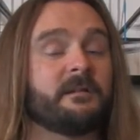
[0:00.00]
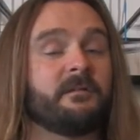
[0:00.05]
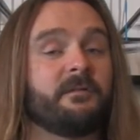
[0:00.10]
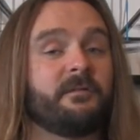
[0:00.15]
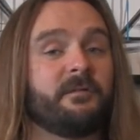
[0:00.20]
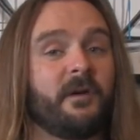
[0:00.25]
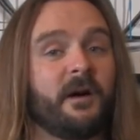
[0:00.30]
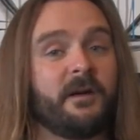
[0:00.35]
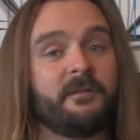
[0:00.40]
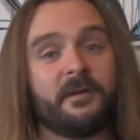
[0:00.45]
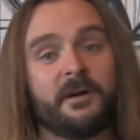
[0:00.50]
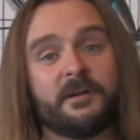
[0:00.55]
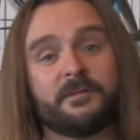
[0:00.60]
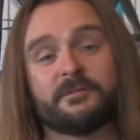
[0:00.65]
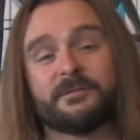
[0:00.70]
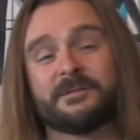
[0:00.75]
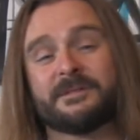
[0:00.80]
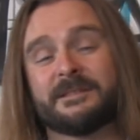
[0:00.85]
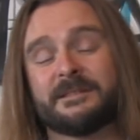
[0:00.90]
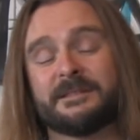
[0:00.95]

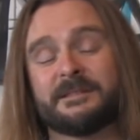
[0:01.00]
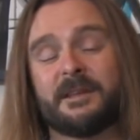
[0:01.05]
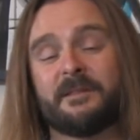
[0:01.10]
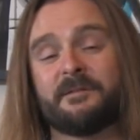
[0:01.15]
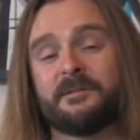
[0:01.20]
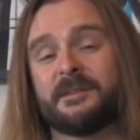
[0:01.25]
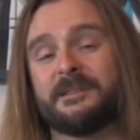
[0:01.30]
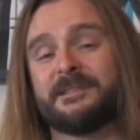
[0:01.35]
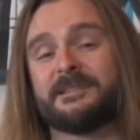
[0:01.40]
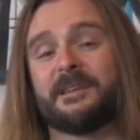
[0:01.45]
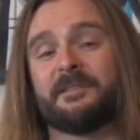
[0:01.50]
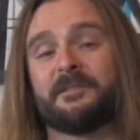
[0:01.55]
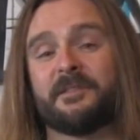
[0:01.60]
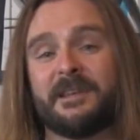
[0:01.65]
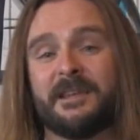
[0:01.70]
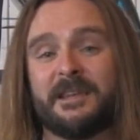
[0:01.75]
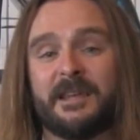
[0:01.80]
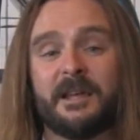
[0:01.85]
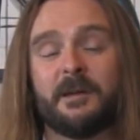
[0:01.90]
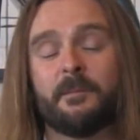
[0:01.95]
577
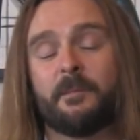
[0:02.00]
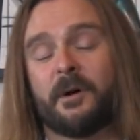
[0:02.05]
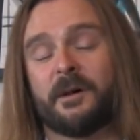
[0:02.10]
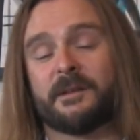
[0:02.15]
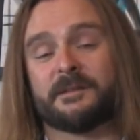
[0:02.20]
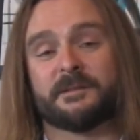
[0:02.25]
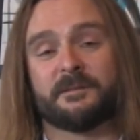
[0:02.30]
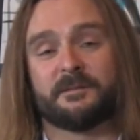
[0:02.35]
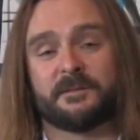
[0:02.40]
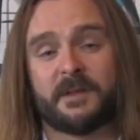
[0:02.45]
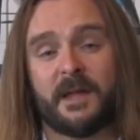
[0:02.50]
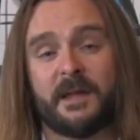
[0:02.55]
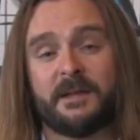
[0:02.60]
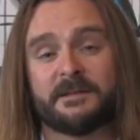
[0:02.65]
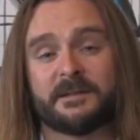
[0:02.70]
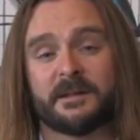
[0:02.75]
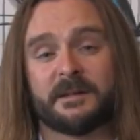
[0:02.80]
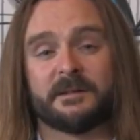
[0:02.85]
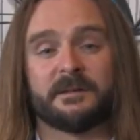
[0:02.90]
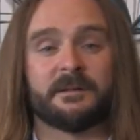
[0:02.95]
gigabytes of
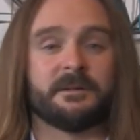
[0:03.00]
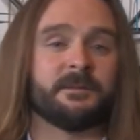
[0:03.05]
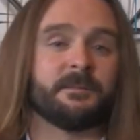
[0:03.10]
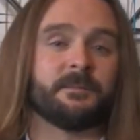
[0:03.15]
data.